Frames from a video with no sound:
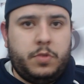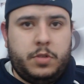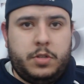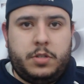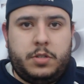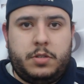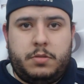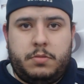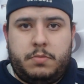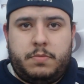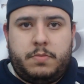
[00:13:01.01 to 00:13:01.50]

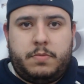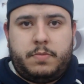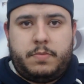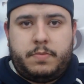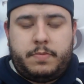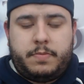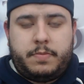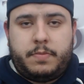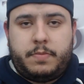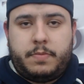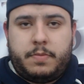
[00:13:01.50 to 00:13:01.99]
was
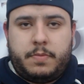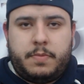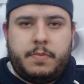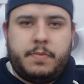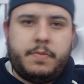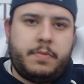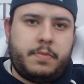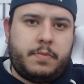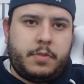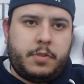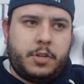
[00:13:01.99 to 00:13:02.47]

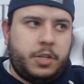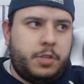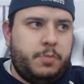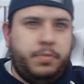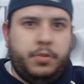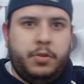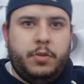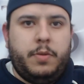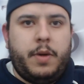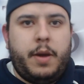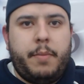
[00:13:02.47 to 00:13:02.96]

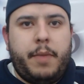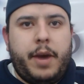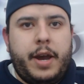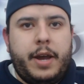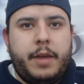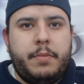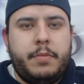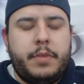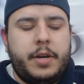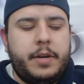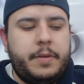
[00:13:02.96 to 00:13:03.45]
just blew my
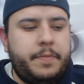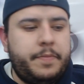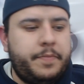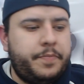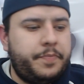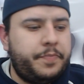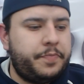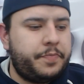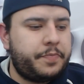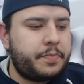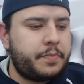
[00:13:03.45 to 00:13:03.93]
mind. But
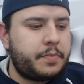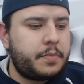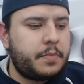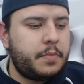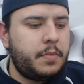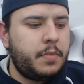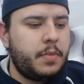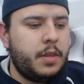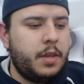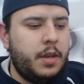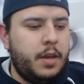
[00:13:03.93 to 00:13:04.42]

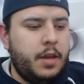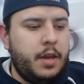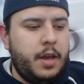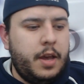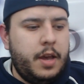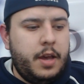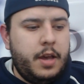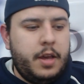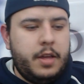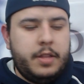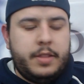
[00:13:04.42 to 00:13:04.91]

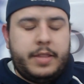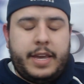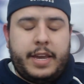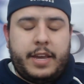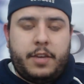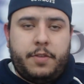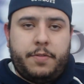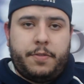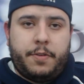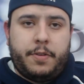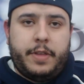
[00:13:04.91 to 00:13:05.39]

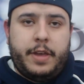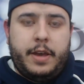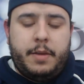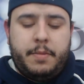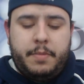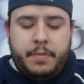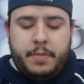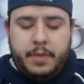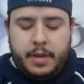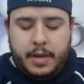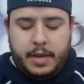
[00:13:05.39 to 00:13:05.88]
thank you for
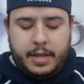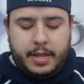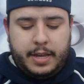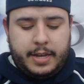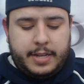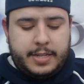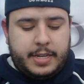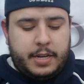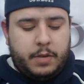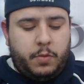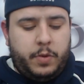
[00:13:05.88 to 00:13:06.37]
them. And
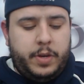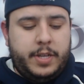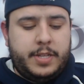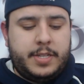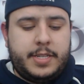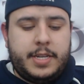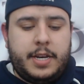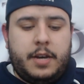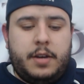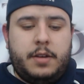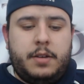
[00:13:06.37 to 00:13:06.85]
like I said, we
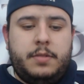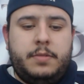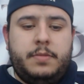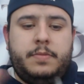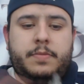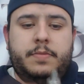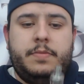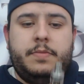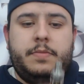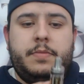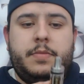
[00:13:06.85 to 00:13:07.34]
sell
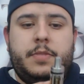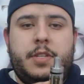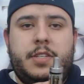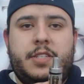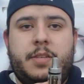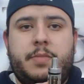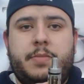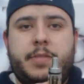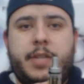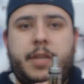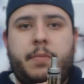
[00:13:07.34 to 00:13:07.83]
the
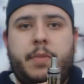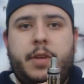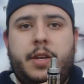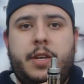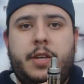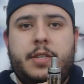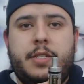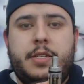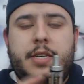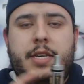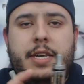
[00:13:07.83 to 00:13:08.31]
SUBtank
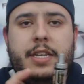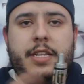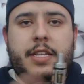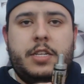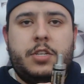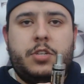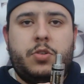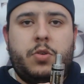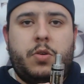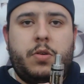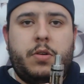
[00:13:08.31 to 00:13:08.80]
minis in
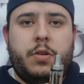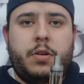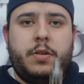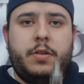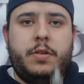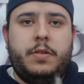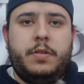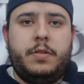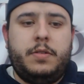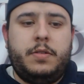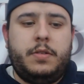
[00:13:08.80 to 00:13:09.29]
the
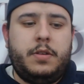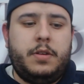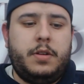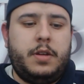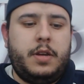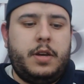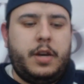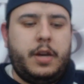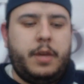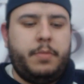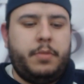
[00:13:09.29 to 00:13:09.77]
store.
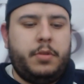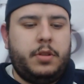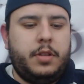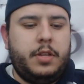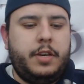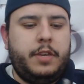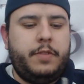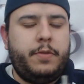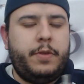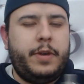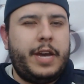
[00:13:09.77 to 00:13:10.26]
I
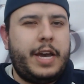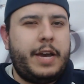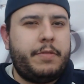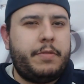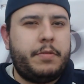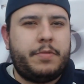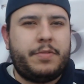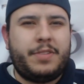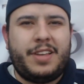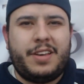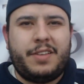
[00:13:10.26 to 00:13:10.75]
believe we
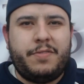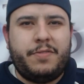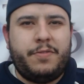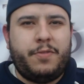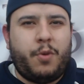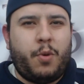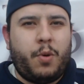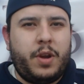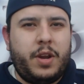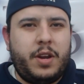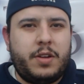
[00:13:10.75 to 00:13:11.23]
have them for like
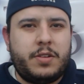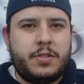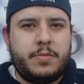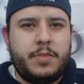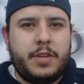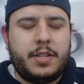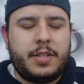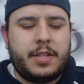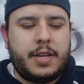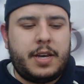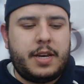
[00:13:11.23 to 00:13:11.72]
40 or
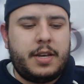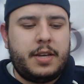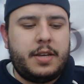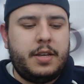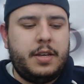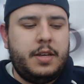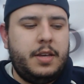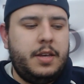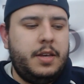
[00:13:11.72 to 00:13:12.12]
something like that.